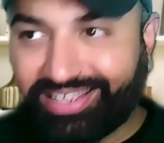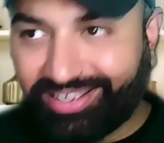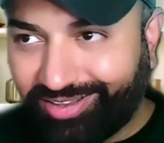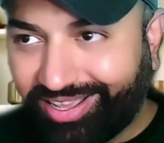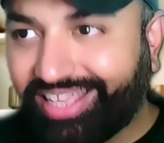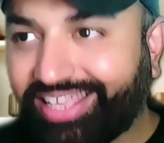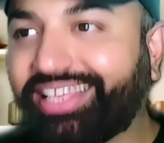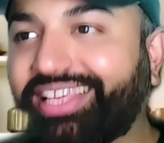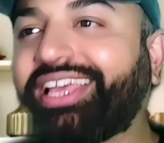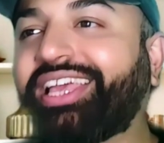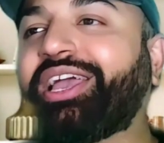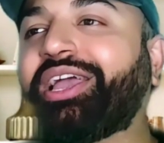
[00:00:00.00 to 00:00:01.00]
Okay.
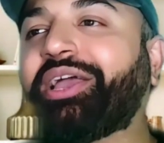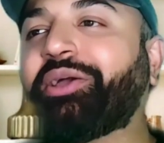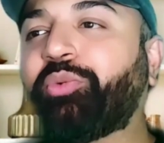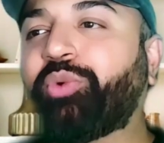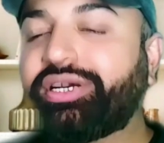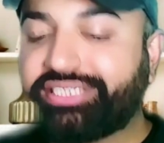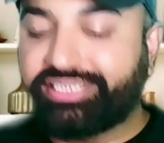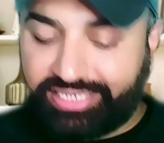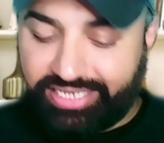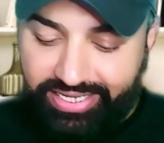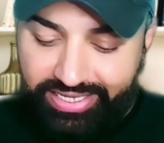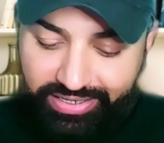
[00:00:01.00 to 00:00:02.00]

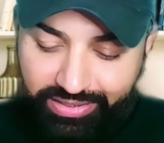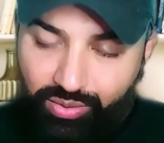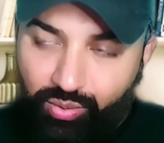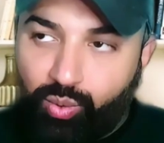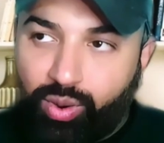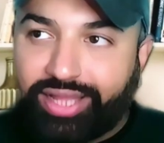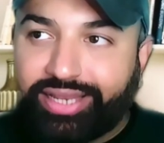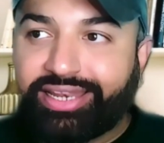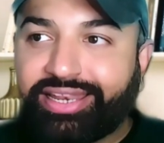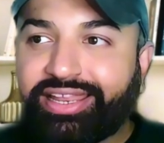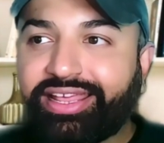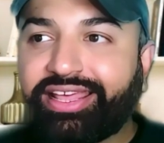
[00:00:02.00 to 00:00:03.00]
What's
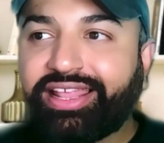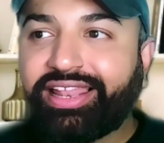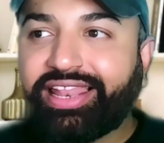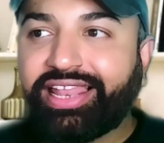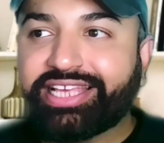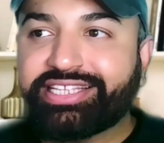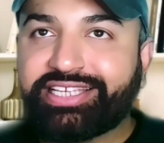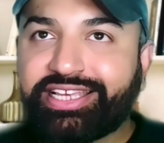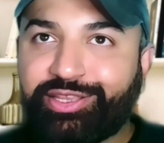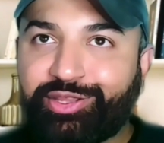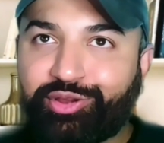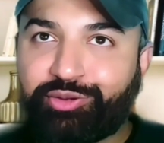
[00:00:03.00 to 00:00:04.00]
one
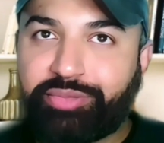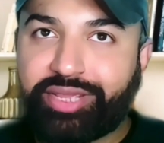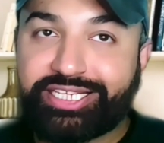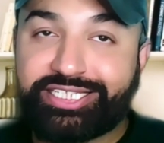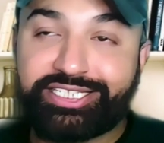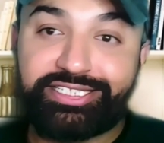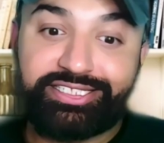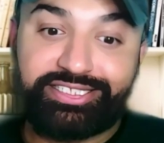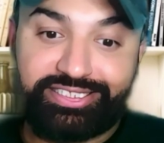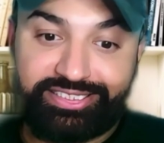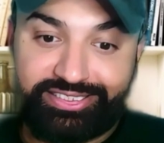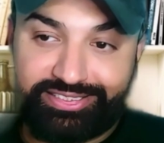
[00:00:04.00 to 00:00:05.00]
lesson your
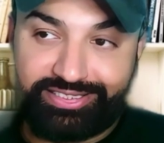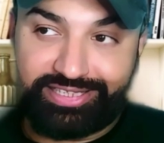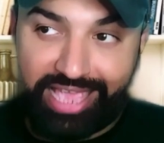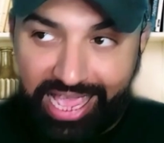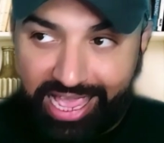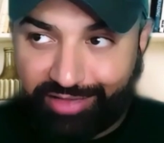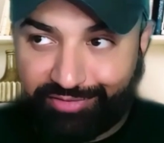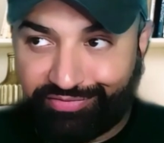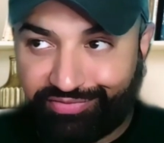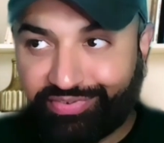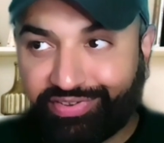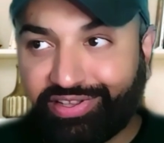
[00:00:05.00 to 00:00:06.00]
patients
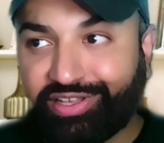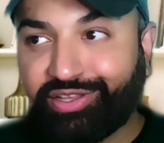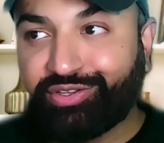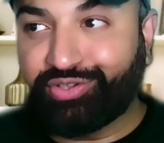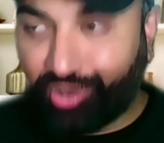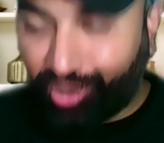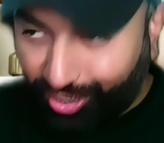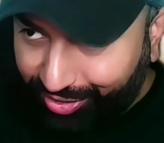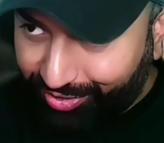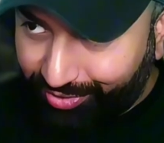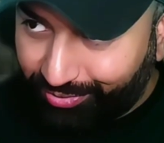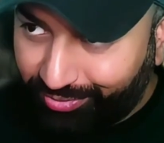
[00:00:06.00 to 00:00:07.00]
have
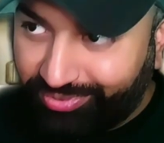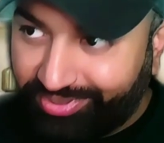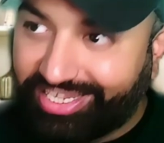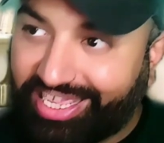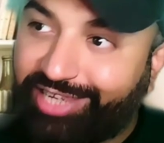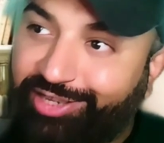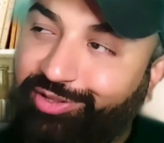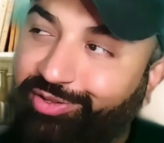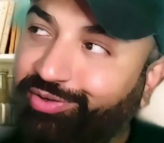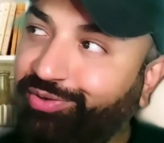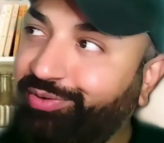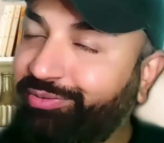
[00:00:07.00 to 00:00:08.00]
taught you that
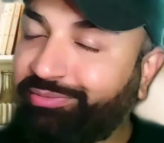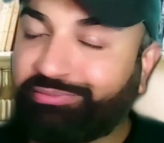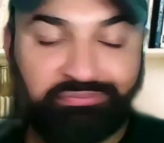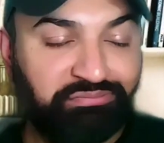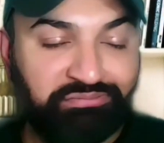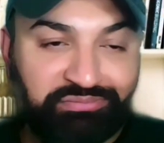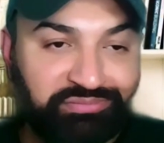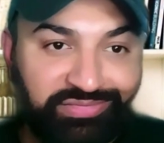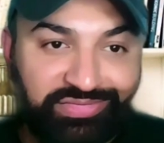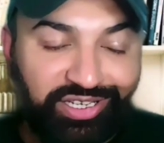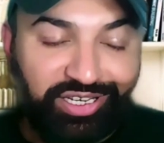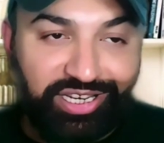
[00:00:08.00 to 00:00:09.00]
you
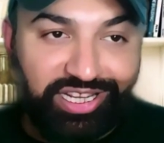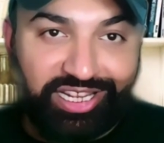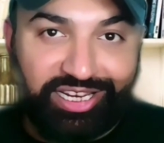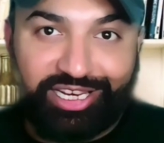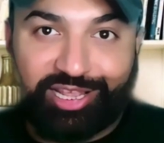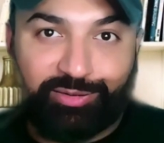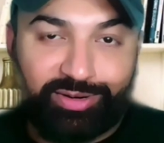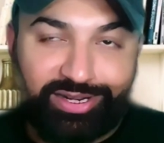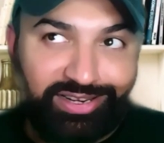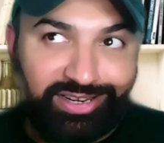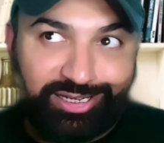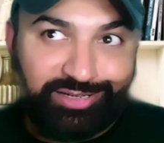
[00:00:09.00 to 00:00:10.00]
never
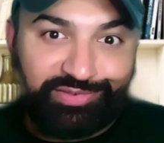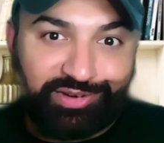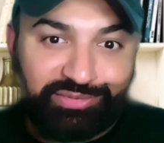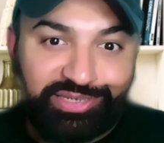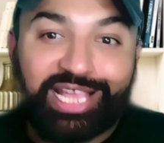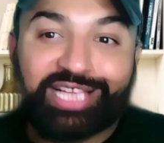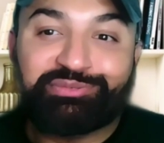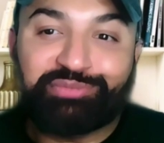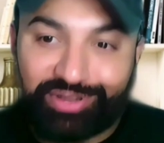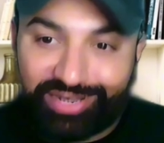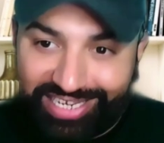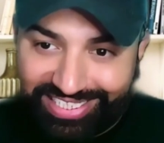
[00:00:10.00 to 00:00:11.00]
learned from
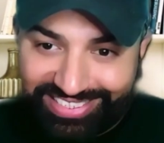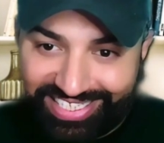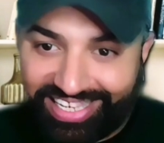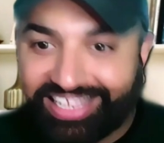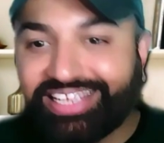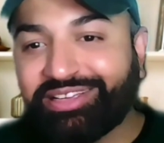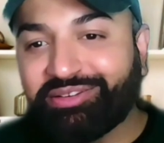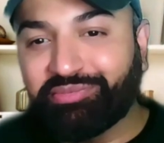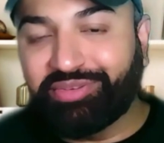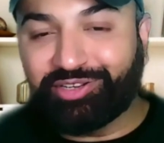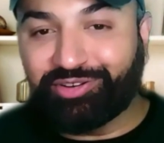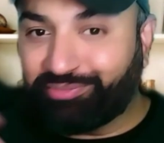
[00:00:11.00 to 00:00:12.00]
textbook, let's say,
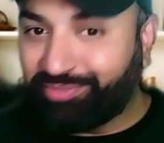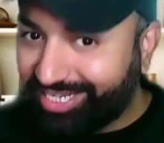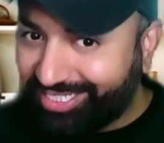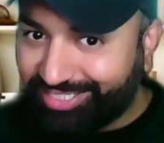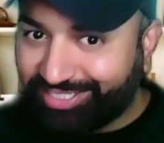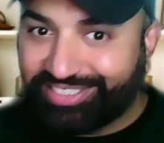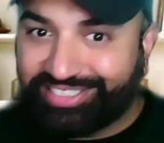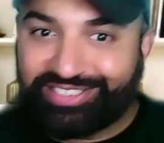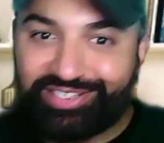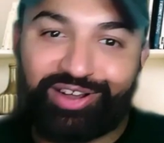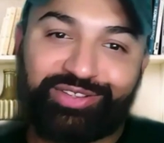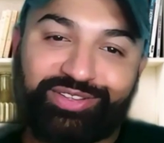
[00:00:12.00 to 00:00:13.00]
but your patients
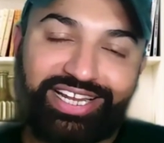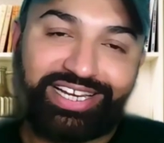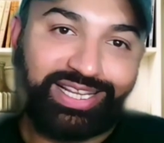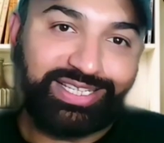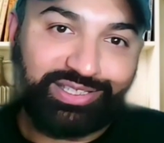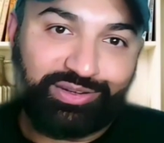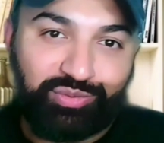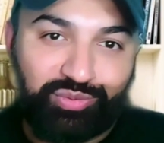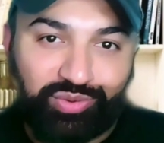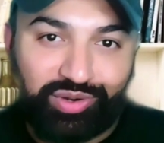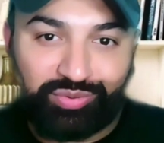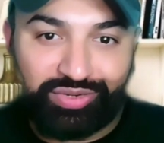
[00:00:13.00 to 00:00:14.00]
taught you that lesson?
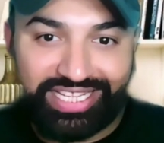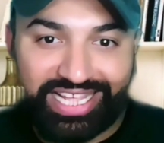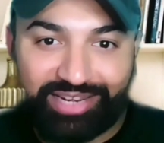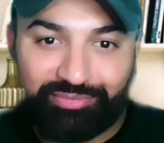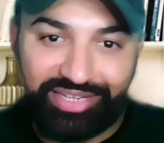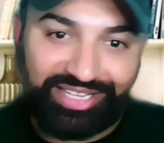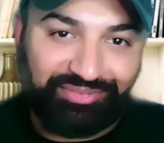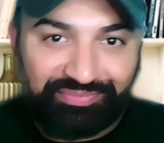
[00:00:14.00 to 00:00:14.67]
What would that be?